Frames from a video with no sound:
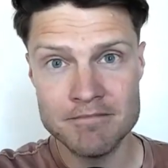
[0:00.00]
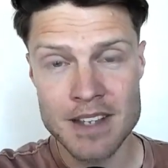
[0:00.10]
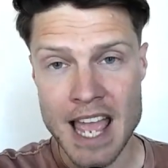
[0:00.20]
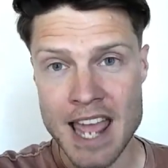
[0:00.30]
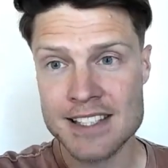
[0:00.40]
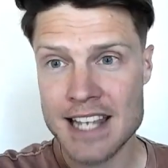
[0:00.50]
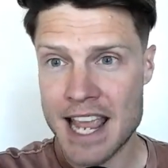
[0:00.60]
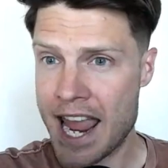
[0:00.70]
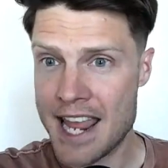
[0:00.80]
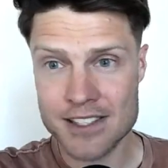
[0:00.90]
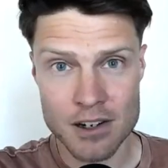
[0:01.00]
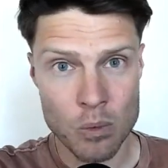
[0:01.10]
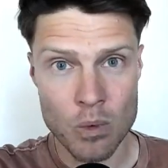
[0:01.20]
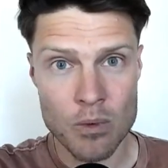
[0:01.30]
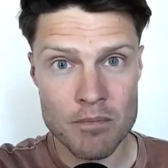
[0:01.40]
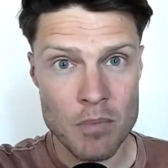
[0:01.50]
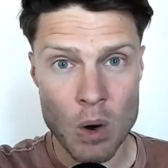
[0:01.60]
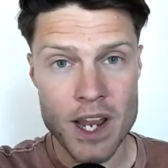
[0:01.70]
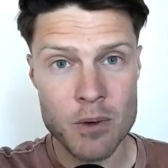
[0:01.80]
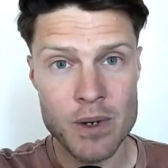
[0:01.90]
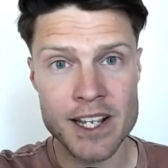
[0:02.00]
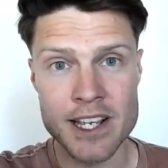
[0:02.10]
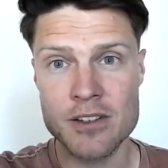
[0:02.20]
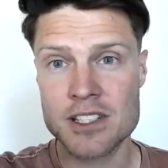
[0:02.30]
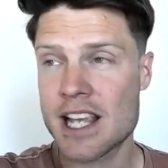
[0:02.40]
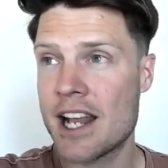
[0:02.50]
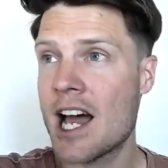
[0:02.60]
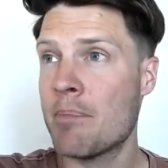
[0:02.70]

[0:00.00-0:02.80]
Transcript: and say, hey, is there a way we can get you set up?